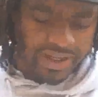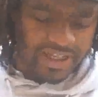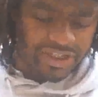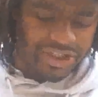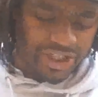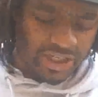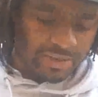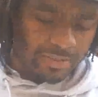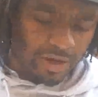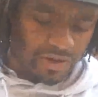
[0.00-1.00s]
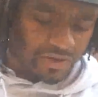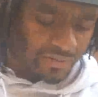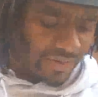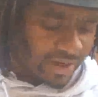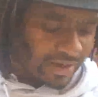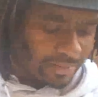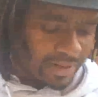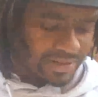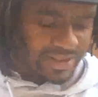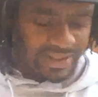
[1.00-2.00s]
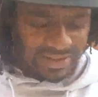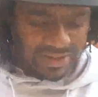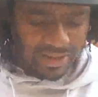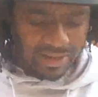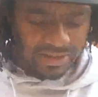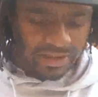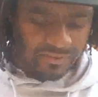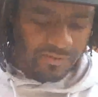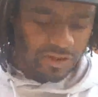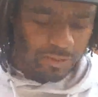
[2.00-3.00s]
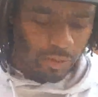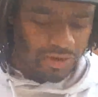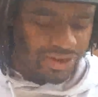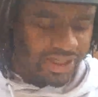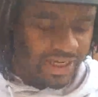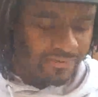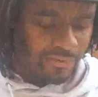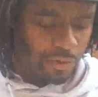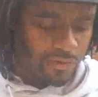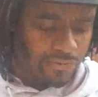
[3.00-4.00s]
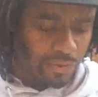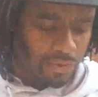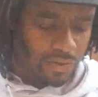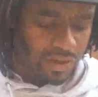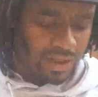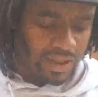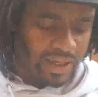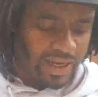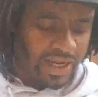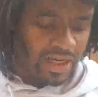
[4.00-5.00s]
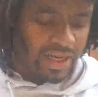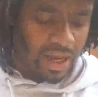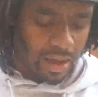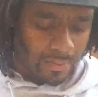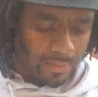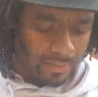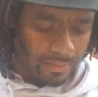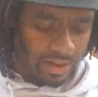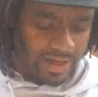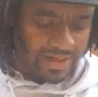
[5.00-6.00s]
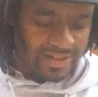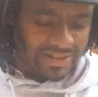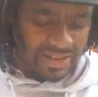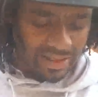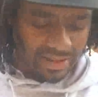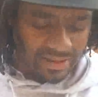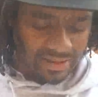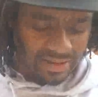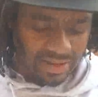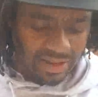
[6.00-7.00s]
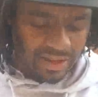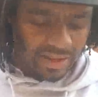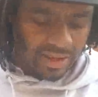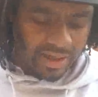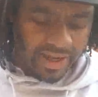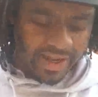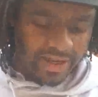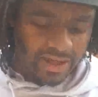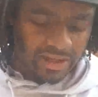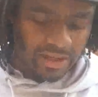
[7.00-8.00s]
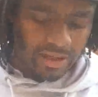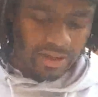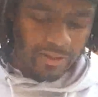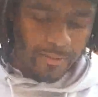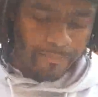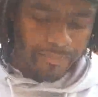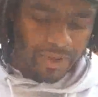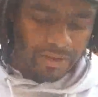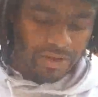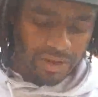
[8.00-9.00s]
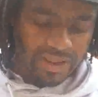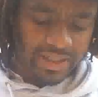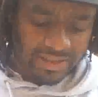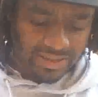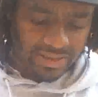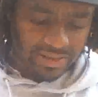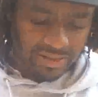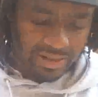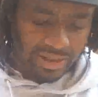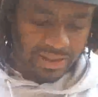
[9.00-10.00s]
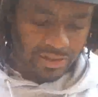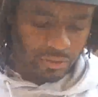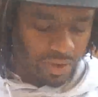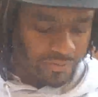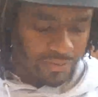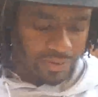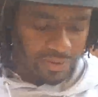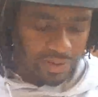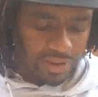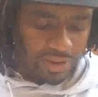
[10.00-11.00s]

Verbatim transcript: And Shem also divided amongst his sons, and the first portion came forth for Aliam and his sons, and to the east, and the river